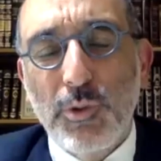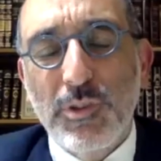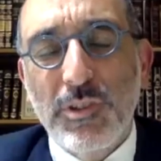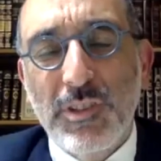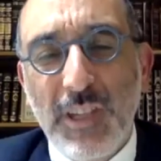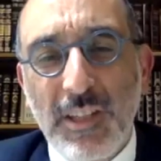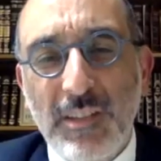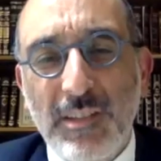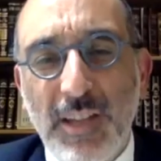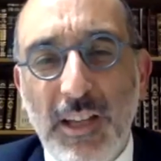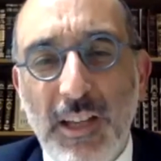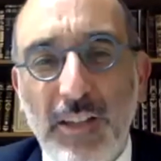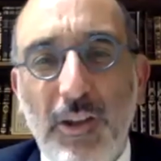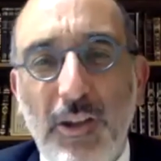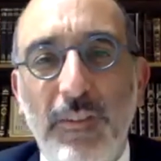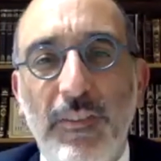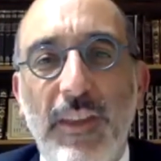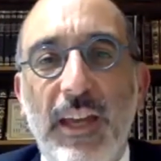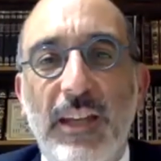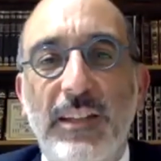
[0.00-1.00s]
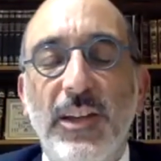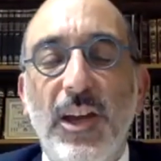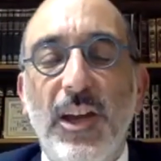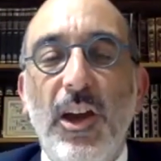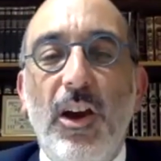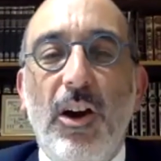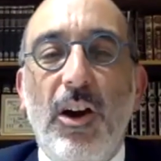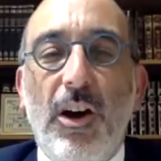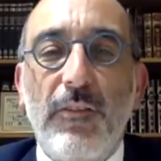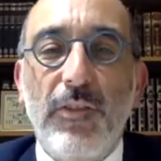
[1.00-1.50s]
detail on that,
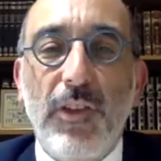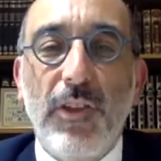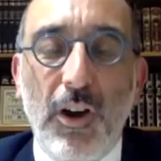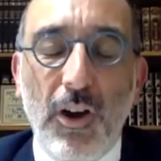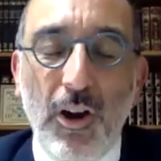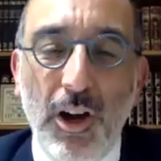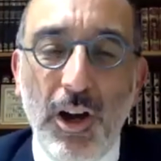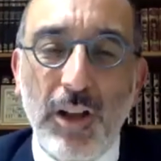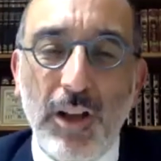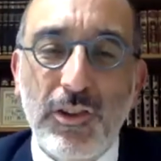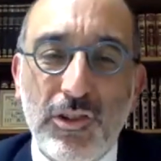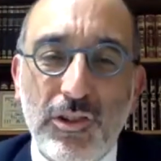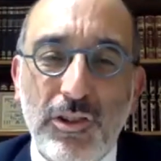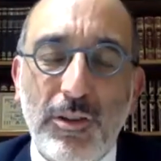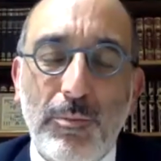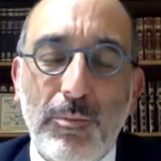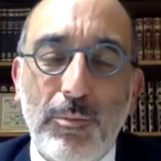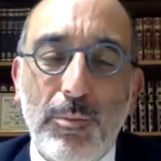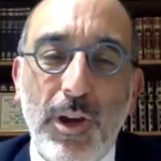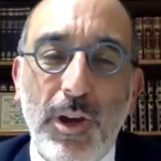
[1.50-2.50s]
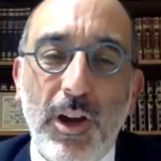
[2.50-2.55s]
of the hardship